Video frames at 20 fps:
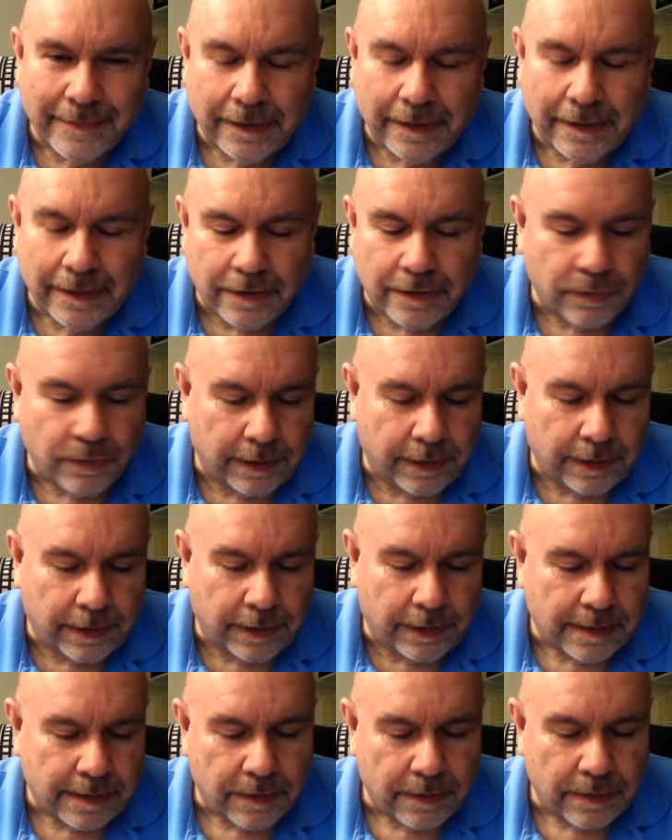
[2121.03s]
That's great. It
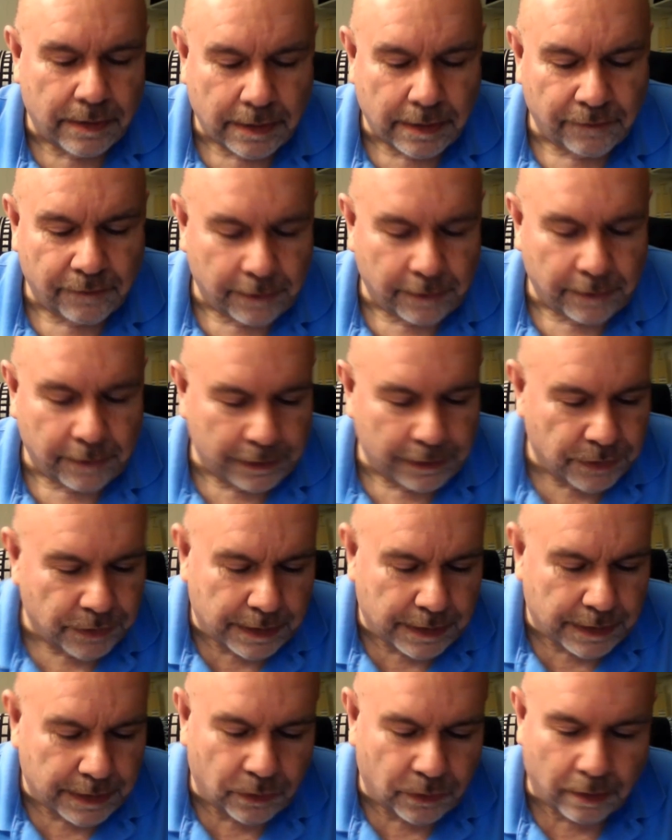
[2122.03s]
sounds like very
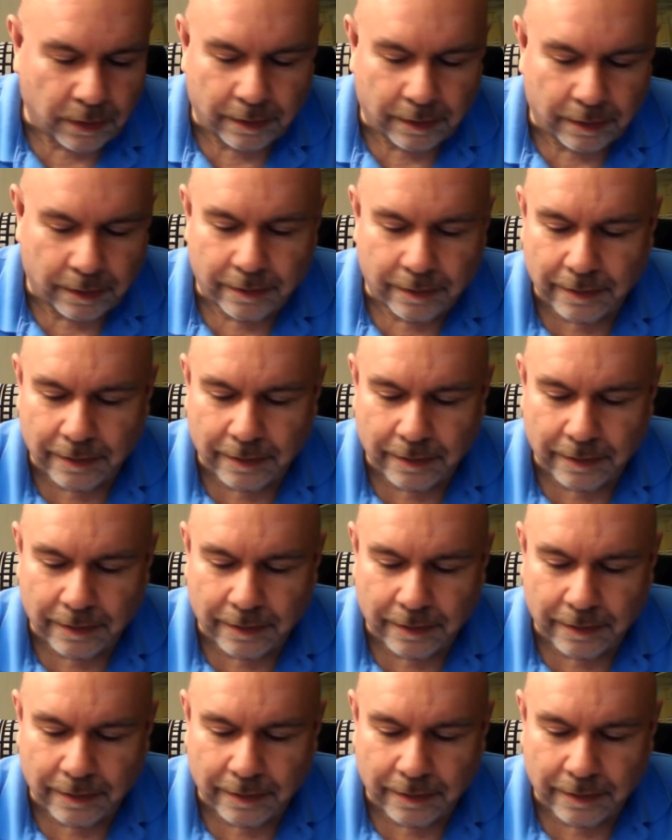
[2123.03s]
interesting work.